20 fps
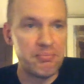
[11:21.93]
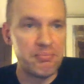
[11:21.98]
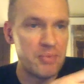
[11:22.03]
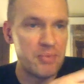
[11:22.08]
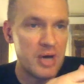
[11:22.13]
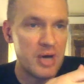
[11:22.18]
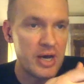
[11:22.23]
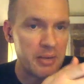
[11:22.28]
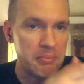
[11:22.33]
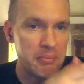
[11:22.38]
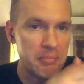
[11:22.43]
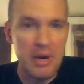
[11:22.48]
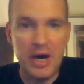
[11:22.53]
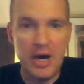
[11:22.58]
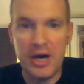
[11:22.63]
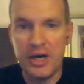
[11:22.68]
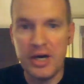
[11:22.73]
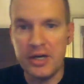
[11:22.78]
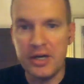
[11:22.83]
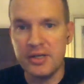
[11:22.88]
a
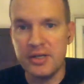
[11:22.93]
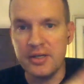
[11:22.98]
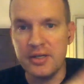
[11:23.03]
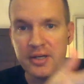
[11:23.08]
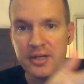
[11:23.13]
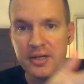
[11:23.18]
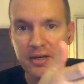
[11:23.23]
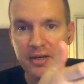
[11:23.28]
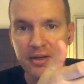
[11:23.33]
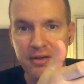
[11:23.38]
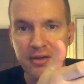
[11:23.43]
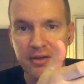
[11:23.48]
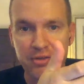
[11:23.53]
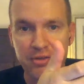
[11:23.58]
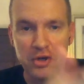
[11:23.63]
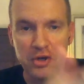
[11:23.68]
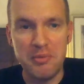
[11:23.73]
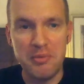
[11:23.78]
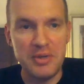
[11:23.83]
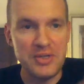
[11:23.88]
mug, a
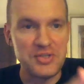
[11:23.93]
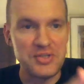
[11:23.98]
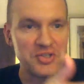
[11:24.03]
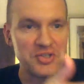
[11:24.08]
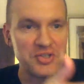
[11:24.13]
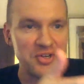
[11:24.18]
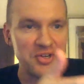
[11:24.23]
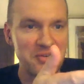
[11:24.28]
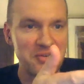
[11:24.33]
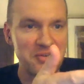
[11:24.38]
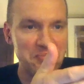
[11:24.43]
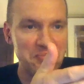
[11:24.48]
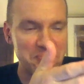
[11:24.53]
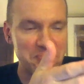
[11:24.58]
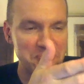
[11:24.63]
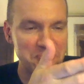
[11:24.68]
thermos, or